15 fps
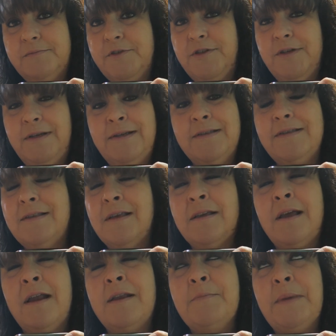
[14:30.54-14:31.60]
she's
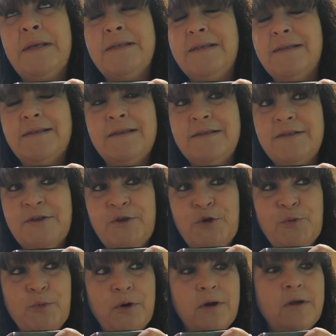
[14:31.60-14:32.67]
got an amazing sense of
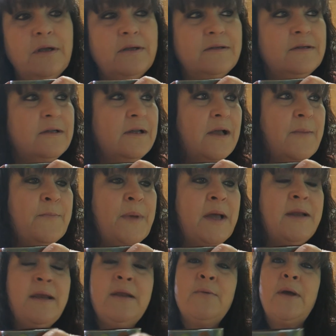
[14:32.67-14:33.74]
humor.
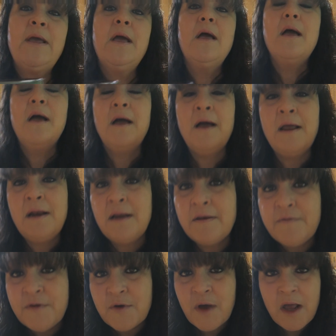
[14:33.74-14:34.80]
But anyway, I
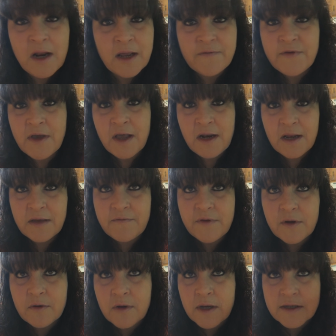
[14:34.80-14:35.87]
love you. I love you. I love
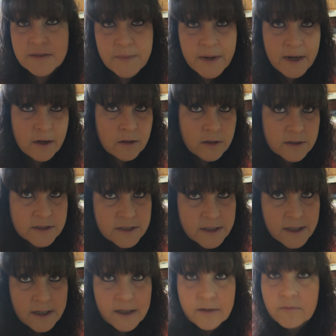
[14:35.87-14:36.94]
you. How's my hair look
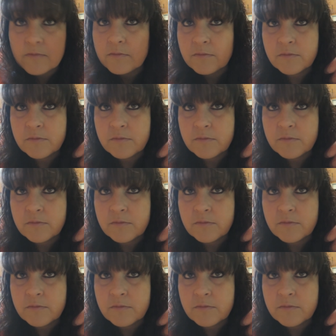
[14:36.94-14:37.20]
today?